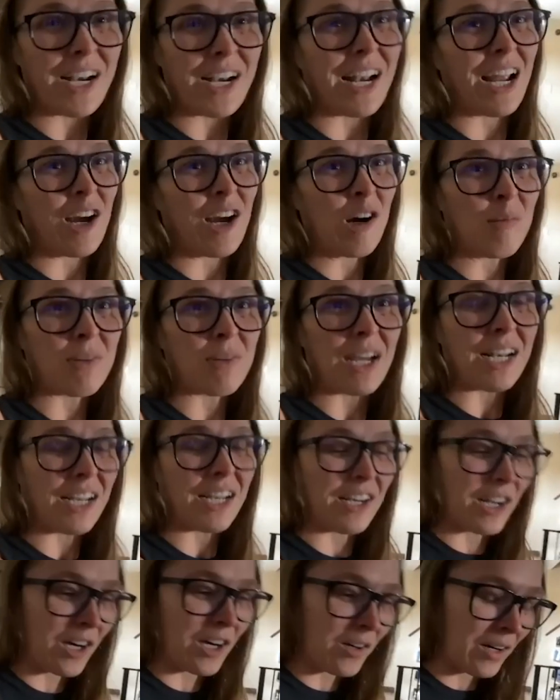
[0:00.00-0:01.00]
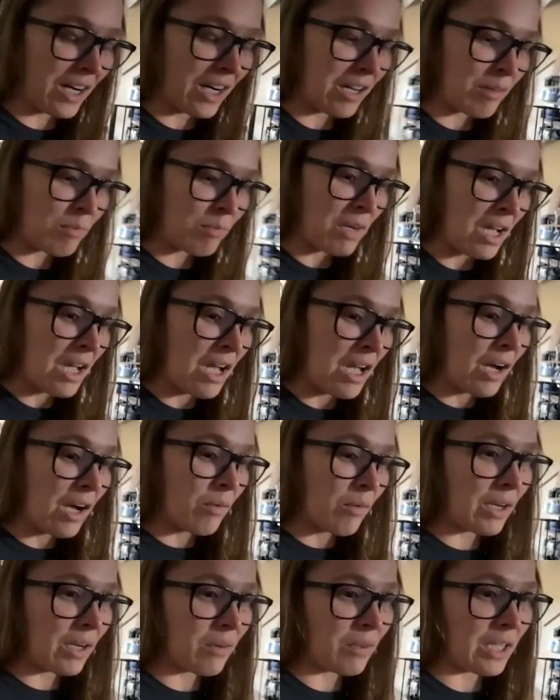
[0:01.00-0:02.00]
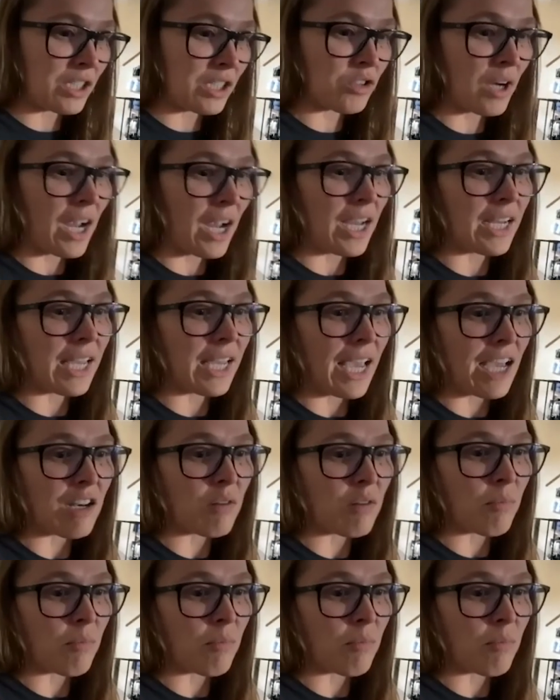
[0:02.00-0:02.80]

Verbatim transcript: And I hope that, you know, um, we, we try again.